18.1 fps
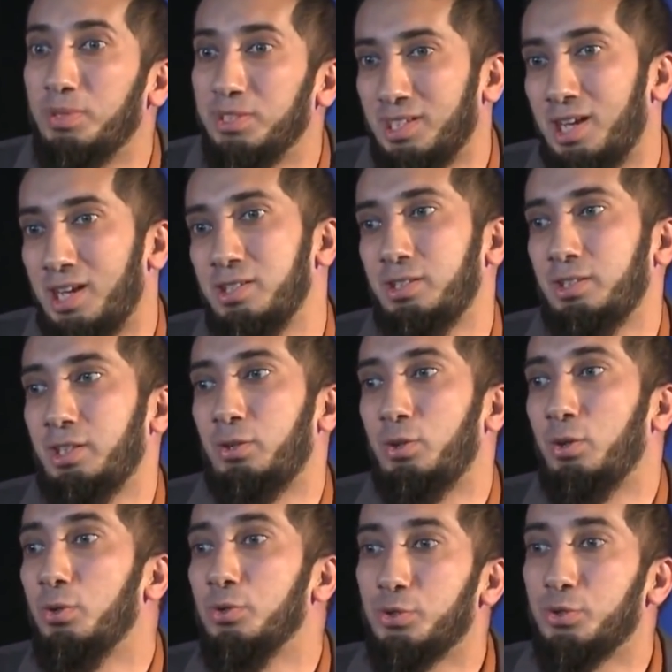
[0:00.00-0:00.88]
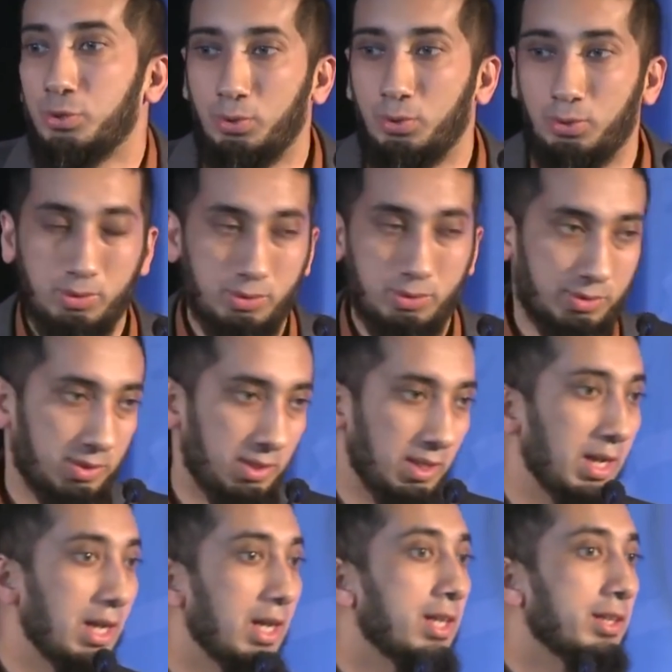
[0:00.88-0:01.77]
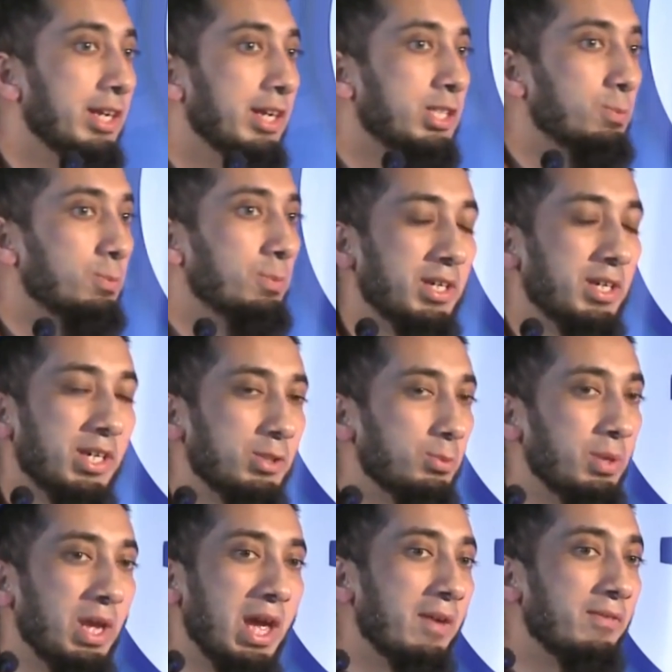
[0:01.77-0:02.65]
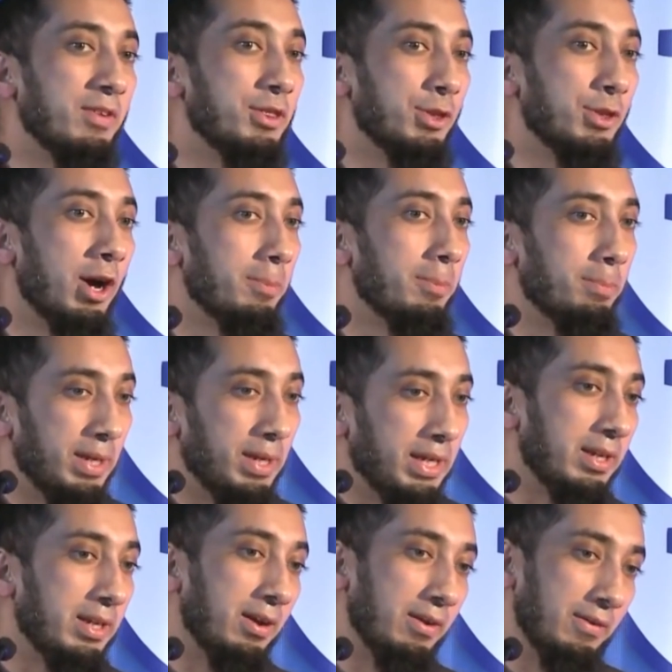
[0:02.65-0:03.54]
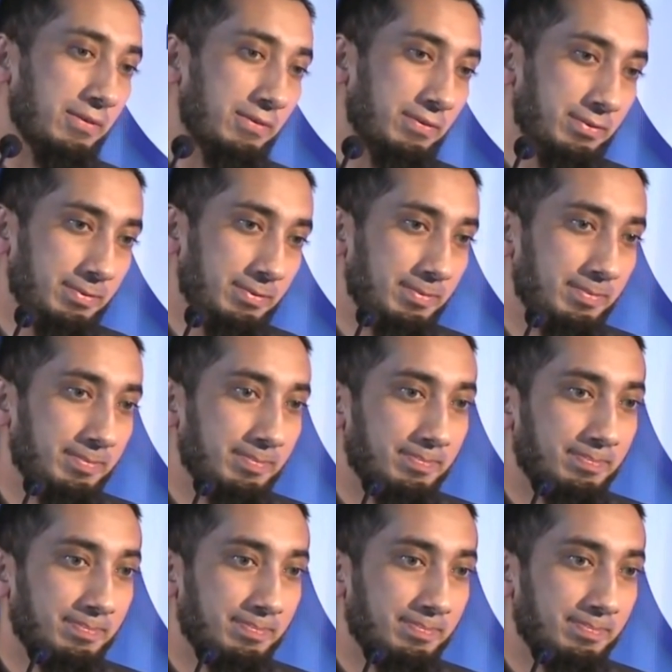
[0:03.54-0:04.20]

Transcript: own masajid, our own schools. That's because we haven't thought big enough.